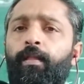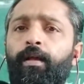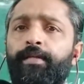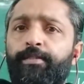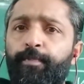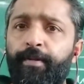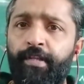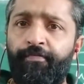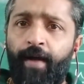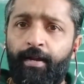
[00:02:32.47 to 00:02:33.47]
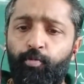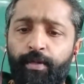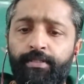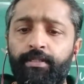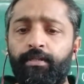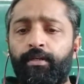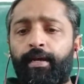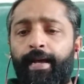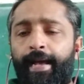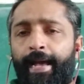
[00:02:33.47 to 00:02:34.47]
a spirit of
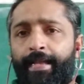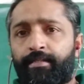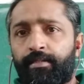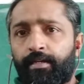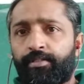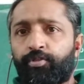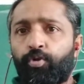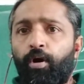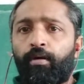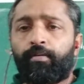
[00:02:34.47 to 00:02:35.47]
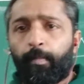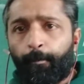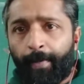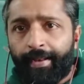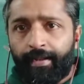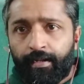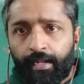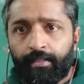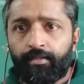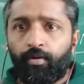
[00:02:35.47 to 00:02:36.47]
adventure and a strong mental
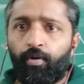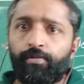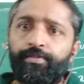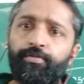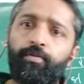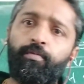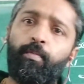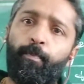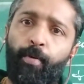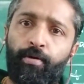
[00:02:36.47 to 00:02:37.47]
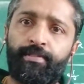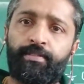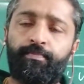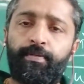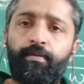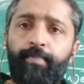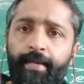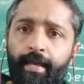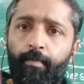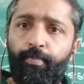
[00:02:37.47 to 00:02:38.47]
health also
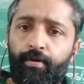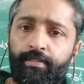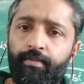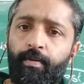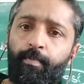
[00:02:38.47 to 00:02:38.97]
became possible